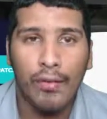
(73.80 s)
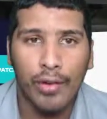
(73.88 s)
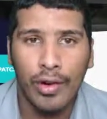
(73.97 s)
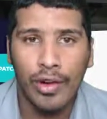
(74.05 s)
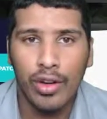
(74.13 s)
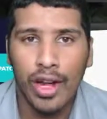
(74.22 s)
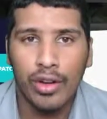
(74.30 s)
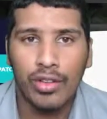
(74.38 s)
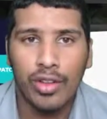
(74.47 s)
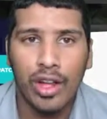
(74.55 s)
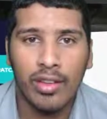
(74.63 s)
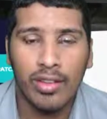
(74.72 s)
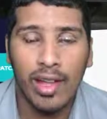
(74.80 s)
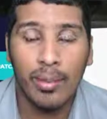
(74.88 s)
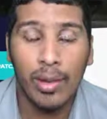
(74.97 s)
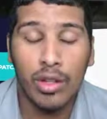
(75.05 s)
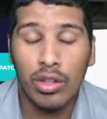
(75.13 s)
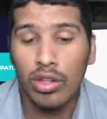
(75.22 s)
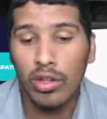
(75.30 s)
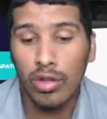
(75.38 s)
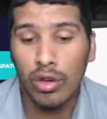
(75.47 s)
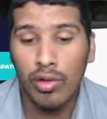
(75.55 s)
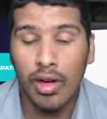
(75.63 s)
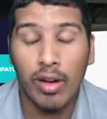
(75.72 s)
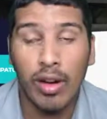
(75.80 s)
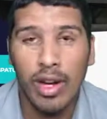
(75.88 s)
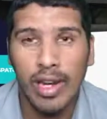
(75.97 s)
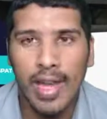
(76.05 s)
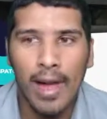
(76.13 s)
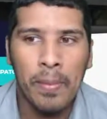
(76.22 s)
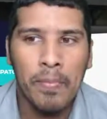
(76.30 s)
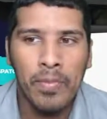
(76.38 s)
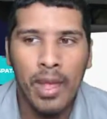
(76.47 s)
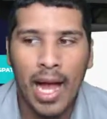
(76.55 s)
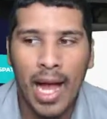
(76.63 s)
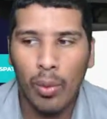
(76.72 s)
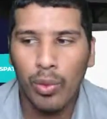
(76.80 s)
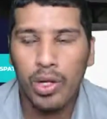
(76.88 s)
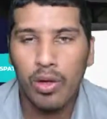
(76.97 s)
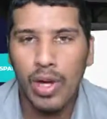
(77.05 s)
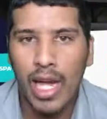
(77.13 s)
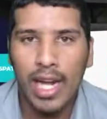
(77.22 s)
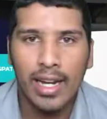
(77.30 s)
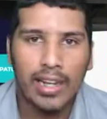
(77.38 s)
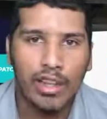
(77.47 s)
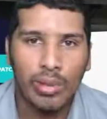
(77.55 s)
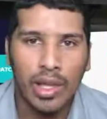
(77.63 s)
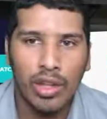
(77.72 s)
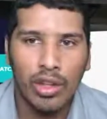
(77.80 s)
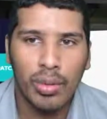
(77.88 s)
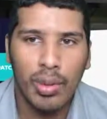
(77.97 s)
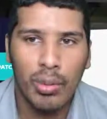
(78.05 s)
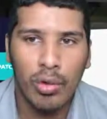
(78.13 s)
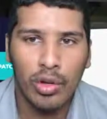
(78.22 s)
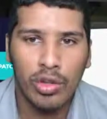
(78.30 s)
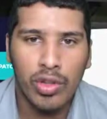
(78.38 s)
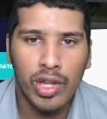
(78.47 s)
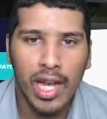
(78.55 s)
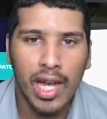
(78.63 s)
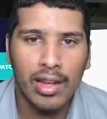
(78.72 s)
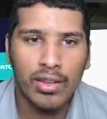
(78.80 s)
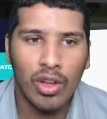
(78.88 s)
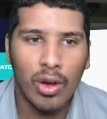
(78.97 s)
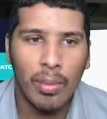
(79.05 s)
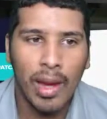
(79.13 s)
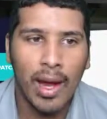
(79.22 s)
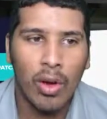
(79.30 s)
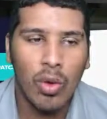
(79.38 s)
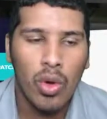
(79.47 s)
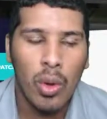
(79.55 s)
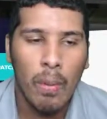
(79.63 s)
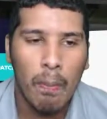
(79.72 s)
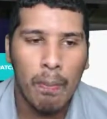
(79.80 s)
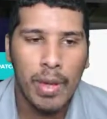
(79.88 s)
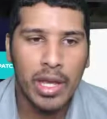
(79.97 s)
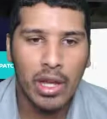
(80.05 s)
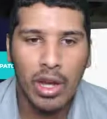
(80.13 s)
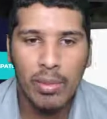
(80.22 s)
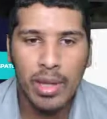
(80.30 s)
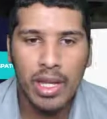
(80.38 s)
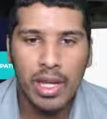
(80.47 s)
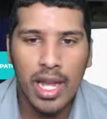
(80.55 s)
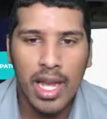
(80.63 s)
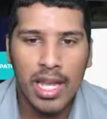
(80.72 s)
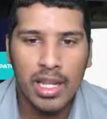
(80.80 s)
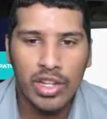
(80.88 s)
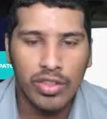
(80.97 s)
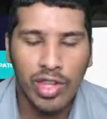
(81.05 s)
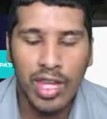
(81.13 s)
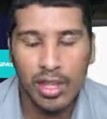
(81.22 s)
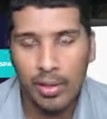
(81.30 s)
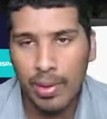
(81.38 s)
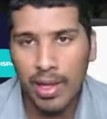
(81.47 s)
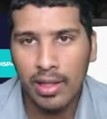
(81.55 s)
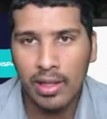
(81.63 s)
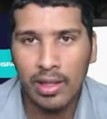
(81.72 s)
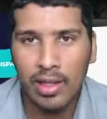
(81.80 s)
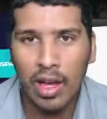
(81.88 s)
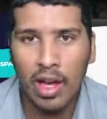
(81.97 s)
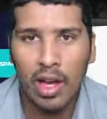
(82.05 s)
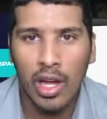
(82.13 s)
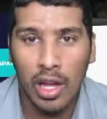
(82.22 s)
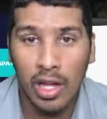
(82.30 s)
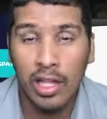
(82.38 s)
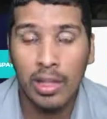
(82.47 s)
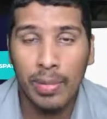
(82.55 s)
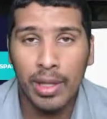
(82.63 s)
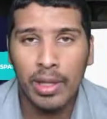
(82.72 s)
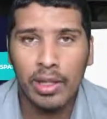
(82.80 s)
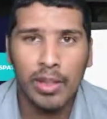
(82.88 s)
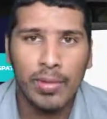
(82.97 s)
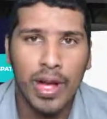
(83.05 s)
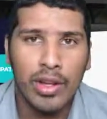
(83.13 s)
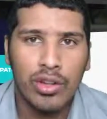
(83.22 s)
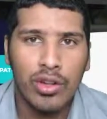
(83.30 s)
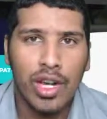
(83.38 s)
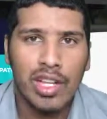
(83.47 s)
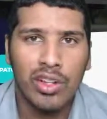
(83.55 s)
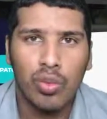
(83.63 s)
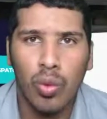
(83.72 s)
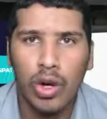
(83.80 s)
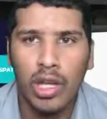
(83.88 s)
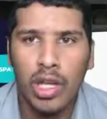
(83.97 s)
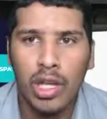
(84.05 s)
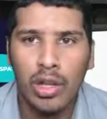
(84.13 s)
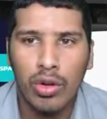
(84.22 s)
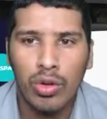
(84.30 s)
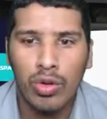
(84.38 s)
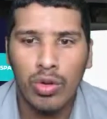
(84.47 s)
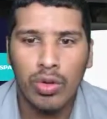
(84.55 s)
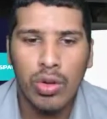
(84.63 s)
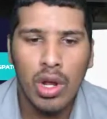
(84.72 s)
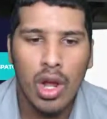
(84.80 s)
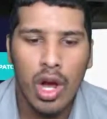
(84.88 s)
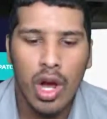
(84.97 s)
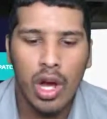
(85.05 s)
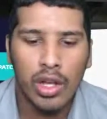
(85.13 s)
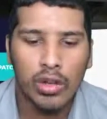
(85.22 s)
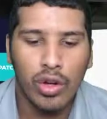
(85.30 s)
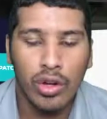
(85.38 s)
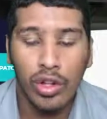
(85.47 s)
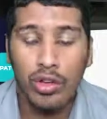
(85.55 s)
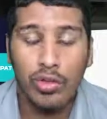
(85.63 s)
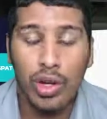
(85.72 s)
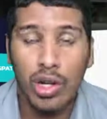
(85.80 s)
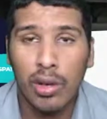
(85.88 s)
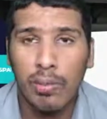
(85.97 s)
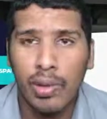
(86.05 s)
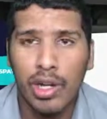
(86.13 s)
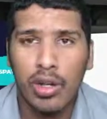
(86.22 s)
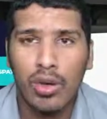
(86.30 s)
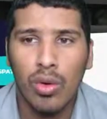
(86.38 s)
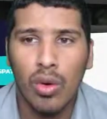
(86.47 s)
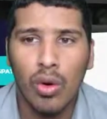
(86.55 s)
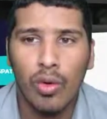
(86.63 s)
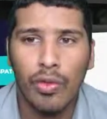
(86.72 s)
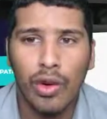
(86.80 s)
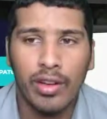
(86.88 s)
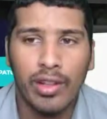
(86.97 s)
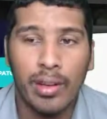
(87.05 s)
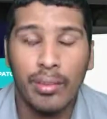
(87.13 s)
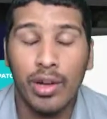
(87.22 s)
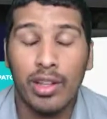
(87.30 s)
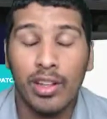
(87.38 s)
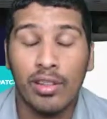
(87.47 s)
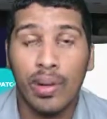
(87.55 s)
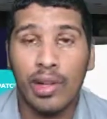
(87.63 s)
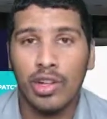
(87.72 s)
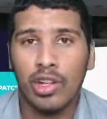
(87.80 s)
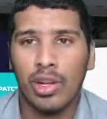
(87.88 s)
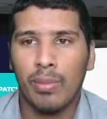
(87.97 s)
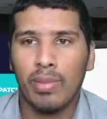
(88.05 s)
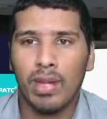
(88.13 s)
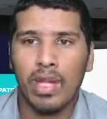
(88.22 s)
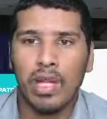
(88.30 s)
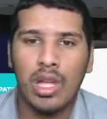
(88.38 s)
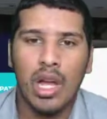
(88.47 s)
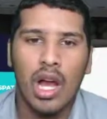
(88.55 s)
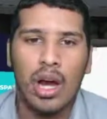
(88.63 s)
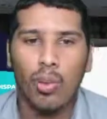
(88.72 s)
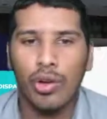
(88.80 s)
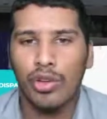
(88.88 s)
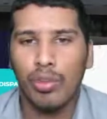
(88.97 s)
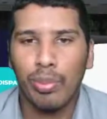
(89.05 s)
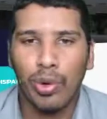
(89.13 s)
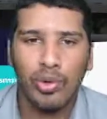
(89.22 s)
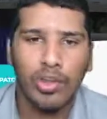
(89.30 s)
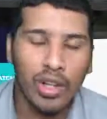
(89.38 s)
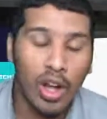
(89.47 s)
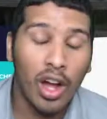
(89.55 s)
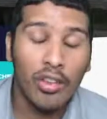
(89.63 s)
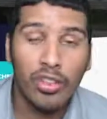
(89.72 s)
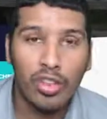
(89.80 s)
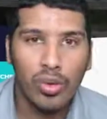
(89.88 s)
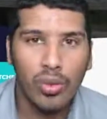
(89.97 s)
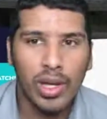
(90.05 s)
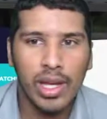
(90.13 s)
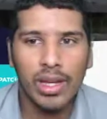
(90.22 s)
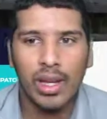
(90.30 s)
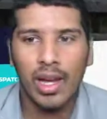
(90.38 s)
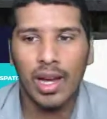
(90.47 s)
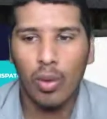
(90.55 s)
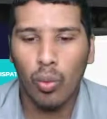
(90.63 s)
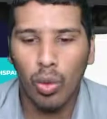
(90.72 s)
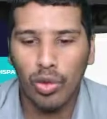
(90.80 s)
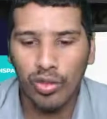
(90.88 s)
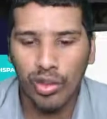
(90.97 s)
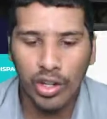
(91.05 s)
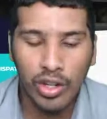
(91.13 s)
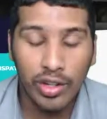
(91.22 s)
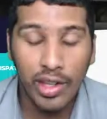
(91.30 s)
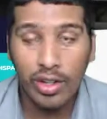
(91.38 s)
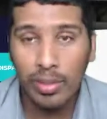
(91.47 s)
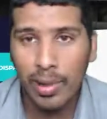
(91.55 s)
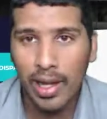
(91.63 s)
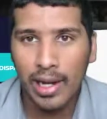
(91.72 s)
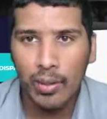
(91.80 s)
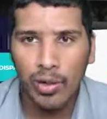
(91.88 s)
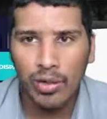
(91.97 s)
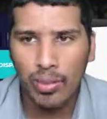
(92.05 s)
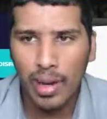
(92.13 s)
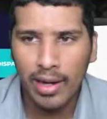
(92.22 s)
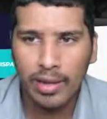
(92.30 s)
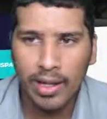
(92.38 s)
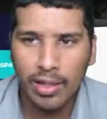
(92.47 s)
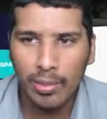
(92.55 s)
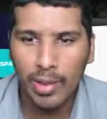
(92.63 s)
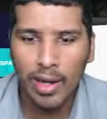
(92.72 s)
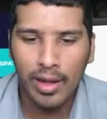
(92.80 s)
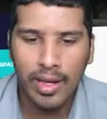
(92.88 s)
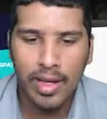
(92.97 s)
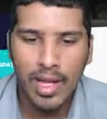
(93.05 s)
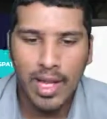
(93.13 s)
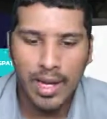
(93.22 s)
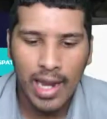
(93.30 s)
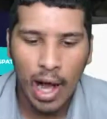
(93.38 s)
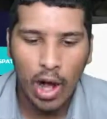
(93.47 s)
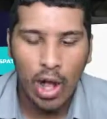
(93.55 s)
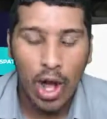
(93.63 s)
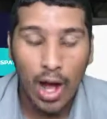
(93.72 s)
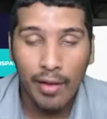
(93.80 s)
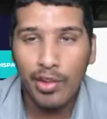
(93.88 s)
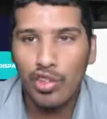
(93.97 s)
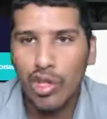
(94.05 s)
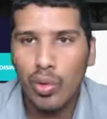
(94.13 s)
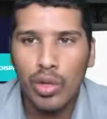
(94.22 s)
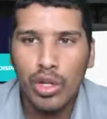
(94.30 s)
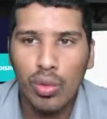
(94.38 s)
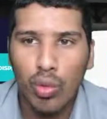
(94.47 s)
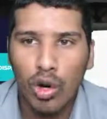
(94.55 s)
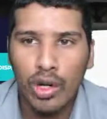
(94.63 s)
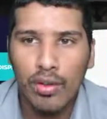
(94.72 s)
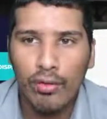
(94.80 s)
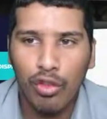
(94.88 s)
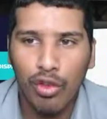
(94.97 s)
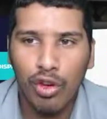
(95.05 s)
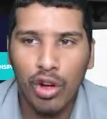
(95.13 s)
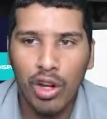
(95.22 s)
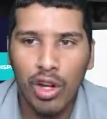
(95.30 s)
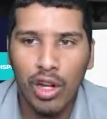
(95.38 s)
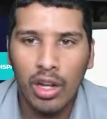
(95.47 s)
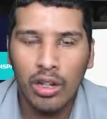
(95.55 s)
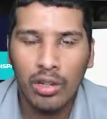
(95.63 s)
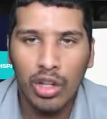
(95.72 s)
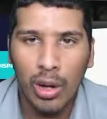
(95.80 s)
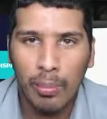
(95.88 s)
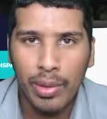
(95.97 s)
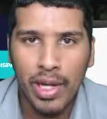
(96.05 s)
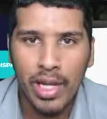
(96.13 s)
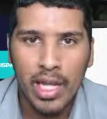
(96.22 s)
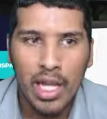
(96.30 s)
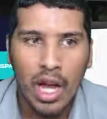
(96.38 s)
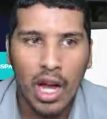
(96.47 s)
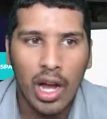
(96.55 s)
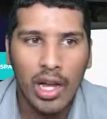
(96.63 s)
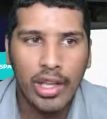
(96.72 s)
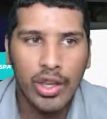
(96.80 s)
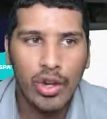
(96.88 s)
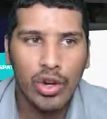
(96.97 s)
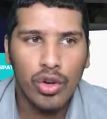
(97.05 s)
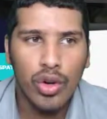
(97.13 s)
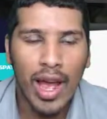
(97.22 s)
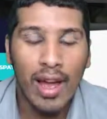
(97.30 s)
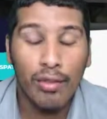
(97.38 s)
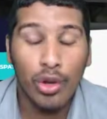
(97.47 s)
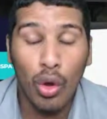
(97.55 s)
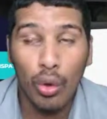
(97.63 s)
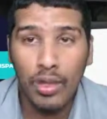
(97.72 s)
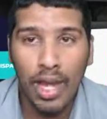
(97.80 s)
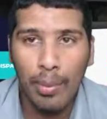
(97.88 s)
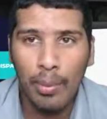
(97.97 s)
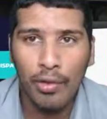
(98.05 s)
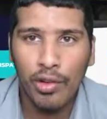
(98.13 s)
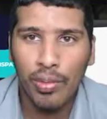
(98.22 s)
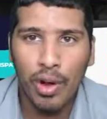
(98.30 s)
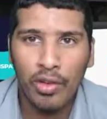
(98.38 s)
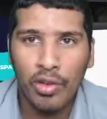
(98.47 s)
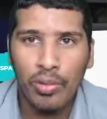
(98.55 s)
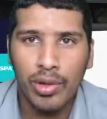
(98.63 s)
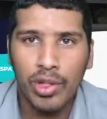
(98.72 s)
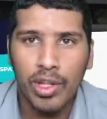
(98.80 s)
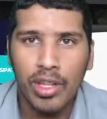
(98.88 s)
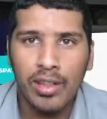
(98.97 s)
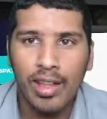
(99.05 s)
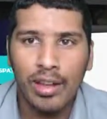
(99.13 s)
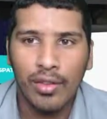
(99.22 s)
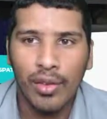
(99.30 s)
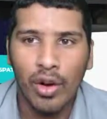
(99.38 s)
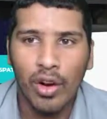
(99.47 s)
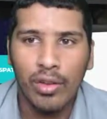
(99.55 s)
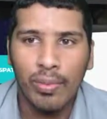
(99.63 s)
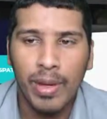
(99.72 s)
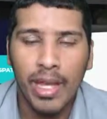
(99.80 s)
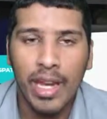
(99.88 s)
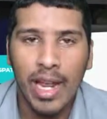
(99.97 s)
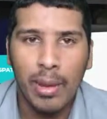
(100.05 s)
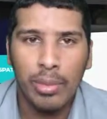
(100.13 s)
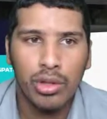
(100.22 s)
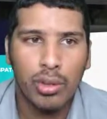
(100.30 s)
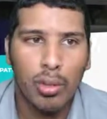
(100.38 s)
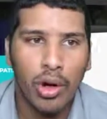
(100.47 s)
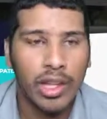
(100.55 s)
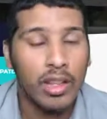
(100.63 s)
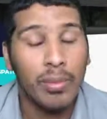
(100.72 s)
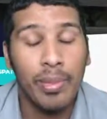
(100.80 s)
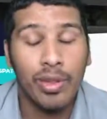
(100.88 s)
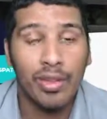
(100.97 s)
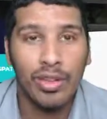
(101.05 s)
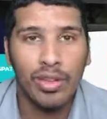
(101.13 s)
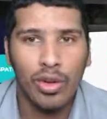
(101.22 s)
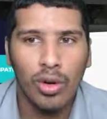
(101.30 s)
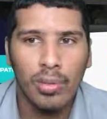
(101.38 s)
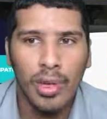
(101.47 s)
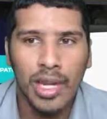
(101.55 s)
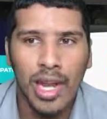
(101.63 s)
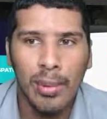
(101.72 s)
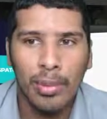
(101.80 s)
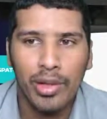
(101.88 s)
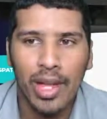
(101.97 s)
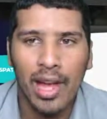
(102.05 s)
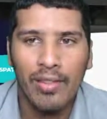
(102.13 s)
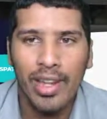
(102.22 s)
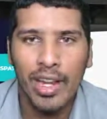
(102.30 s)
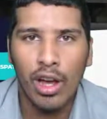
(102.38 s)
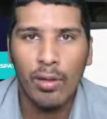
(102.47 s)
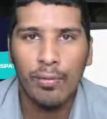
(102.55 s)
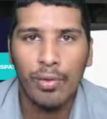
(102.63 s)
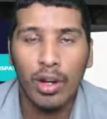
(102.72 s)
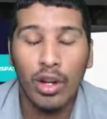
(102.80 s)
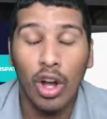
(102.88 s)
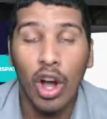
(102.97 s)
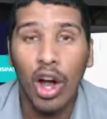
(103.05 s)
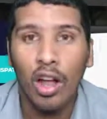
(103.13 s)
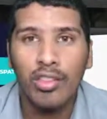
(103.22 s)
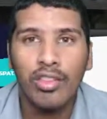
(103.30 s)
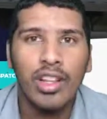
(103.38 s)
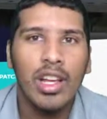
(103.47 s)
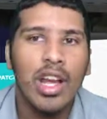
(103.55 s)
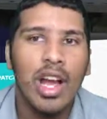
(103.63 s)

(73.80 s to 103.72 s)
for your next step into this career. Now, I want to go ahead and explain a little bit more to you guys about becoming just an independent dispatcher and just working through another truck company or, for example, a dispatching company. What are the pros and cons to it? What's the good things about it? What's the bad things about it? Now, obviously, when you're working for a company, you have no type of responsibilities as far as being able to market the business or being able to have any upfront cost